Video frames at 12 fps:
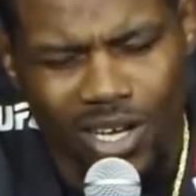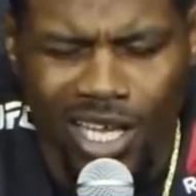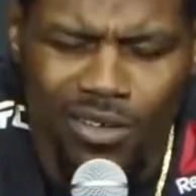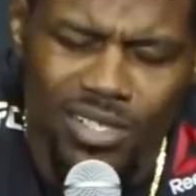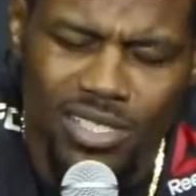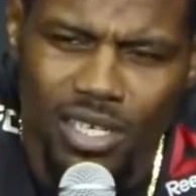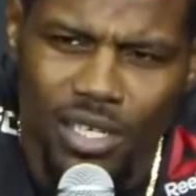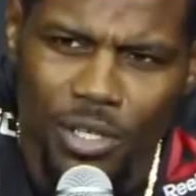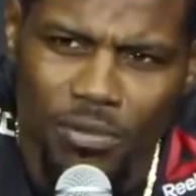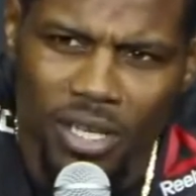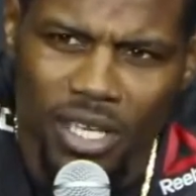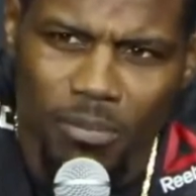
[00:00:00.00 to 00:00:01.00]
All of a sudden,
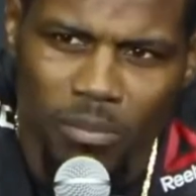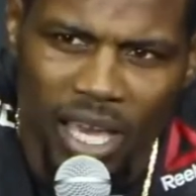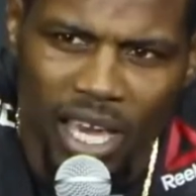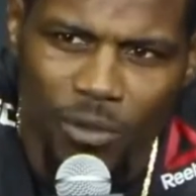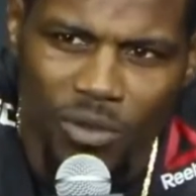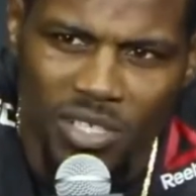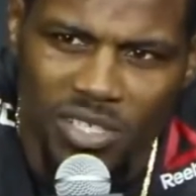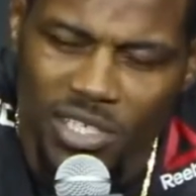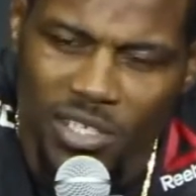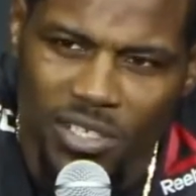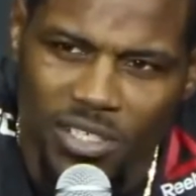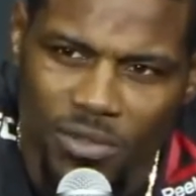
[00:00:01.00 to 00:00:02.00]
you're big and bad when the
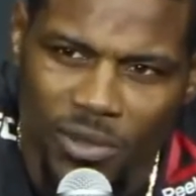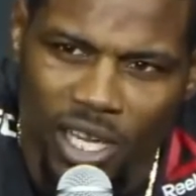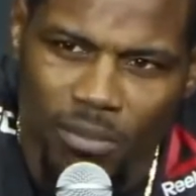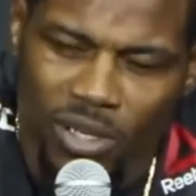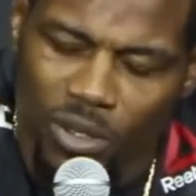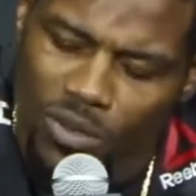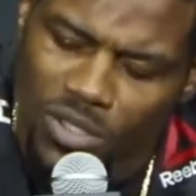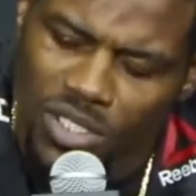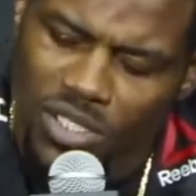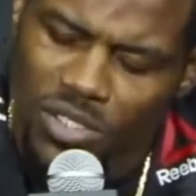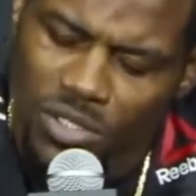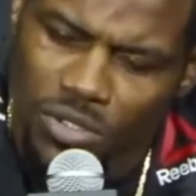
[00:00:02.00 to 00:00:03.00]
security's around. But it was
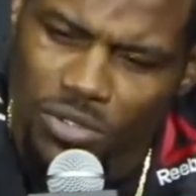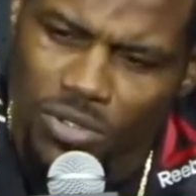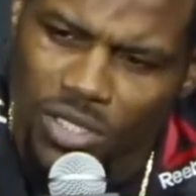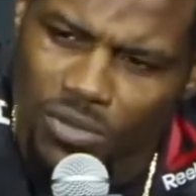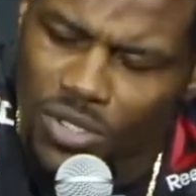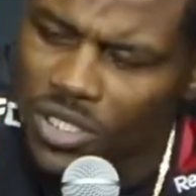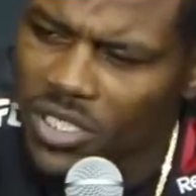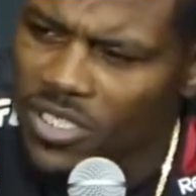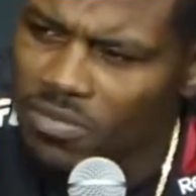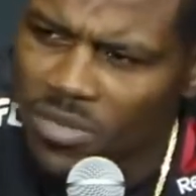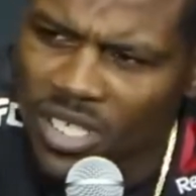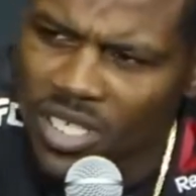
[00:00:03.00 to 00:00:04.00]
just you, and it was
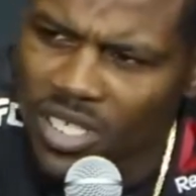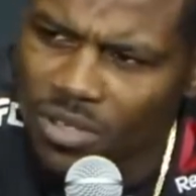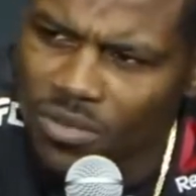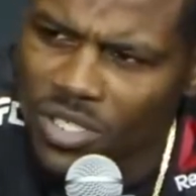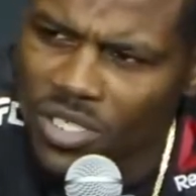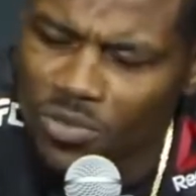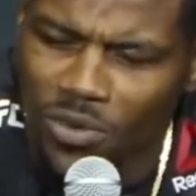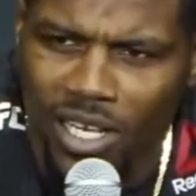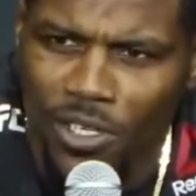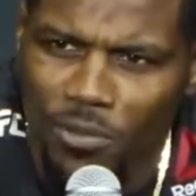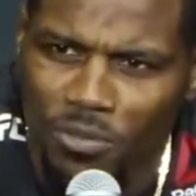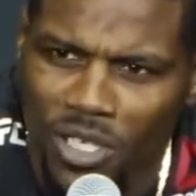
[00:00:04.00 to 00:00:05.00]
just me, and it was just
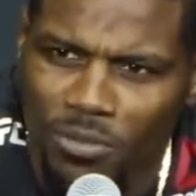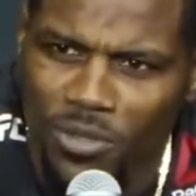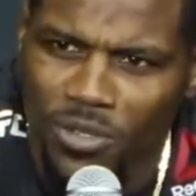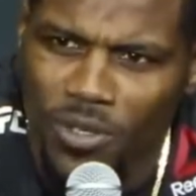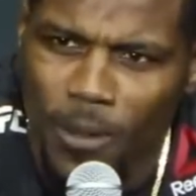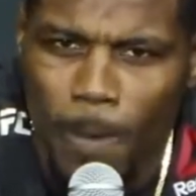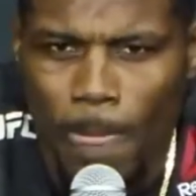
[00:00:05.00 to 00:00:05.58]
regular people.